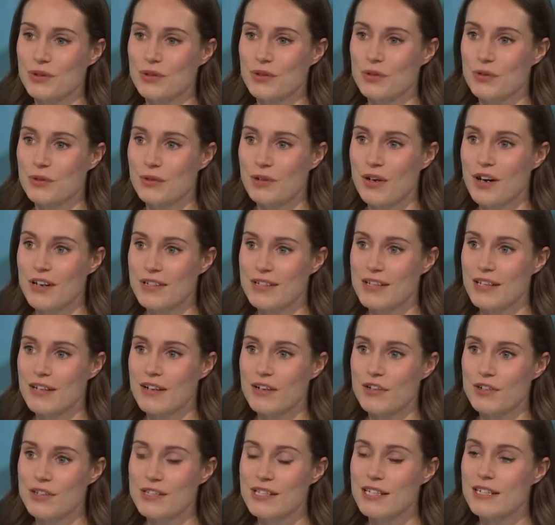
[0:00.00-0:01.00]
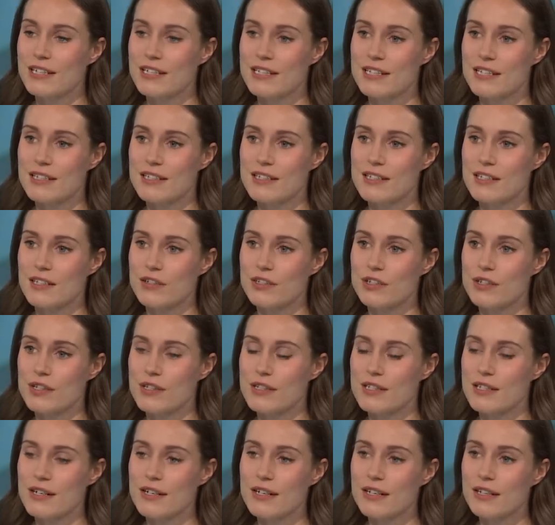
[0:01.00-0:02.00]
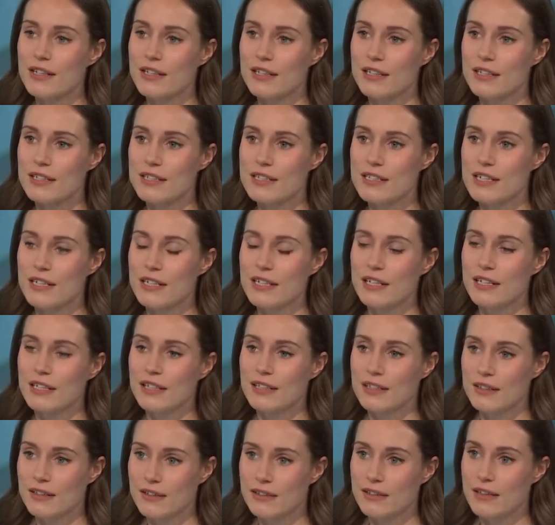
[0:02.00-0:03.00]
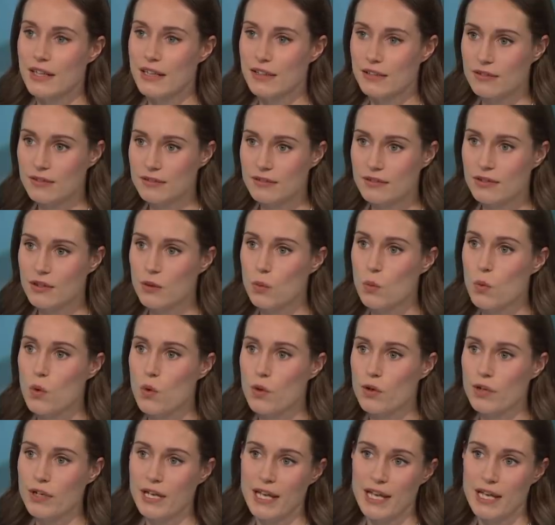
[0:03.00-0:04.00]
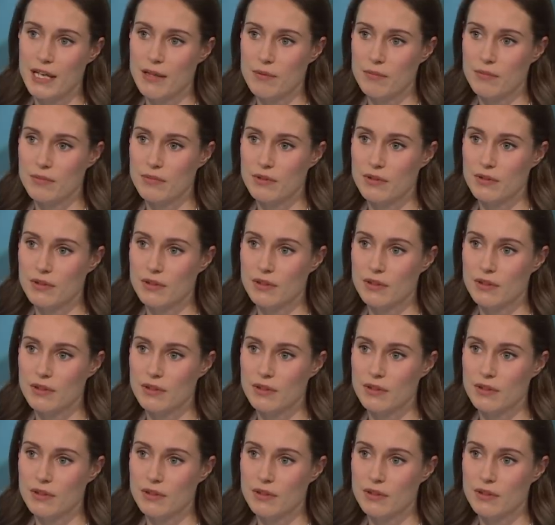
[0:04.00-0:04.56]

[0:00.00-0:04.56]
to us and our citizens, our societies. Then the war came,